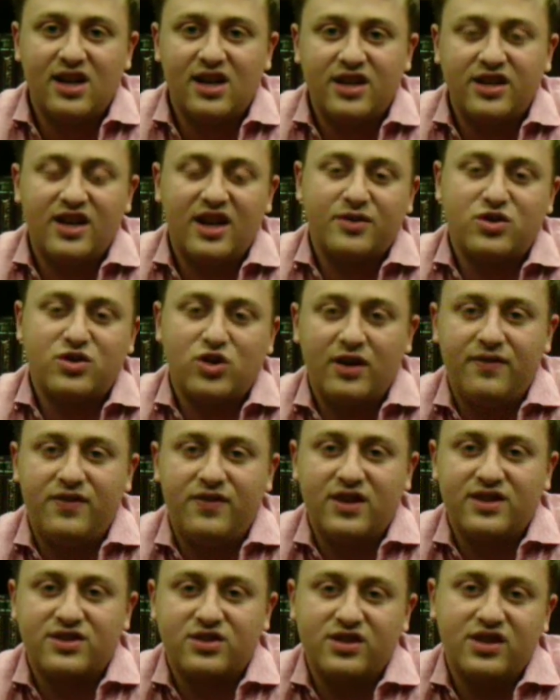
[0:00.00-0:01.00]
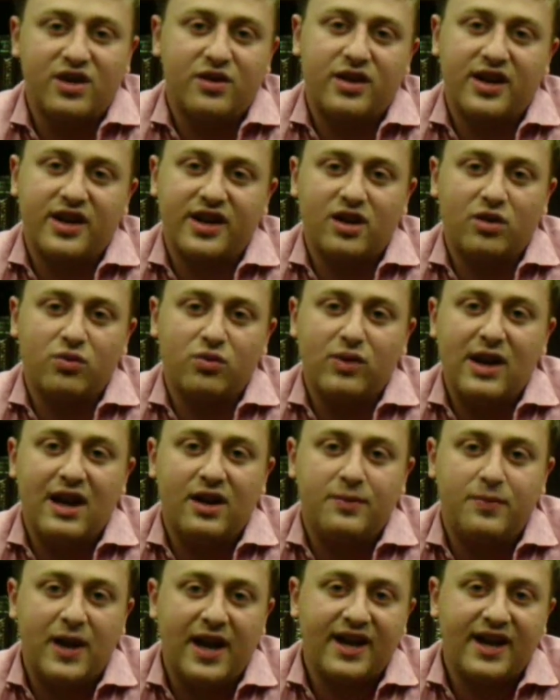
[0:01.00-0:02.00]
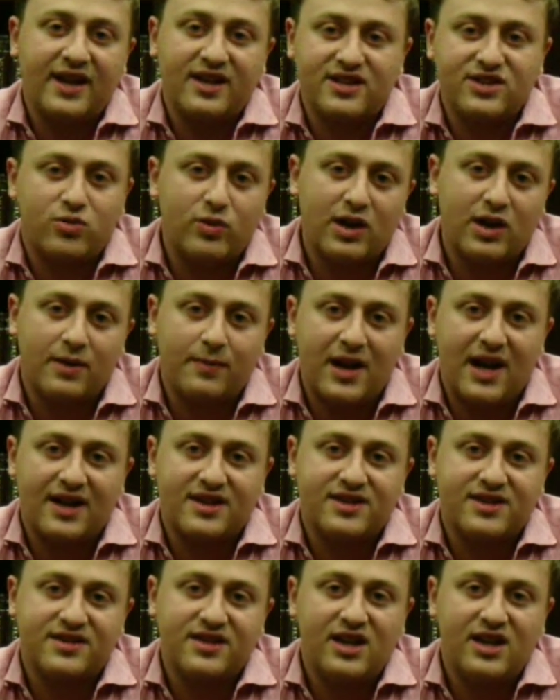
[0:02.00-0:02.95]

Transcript: You're not trying to fit like a round peg in a square box.